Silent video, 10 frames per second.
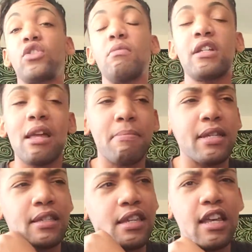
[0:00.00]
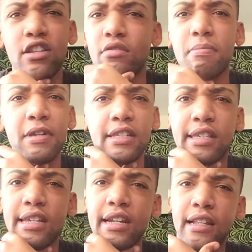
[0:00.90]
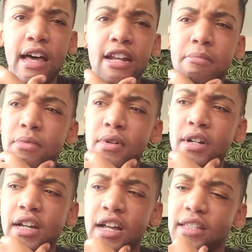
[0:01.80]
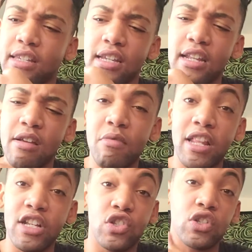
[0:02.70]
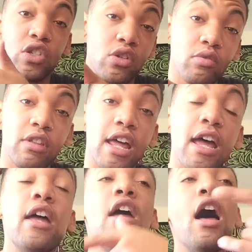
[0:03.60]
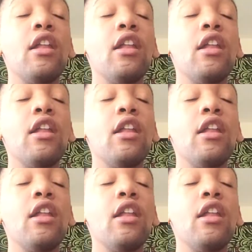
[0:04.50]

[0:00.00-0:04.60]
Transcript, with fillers: So with that being said, you'll be seeing a lot of more content in relations to that.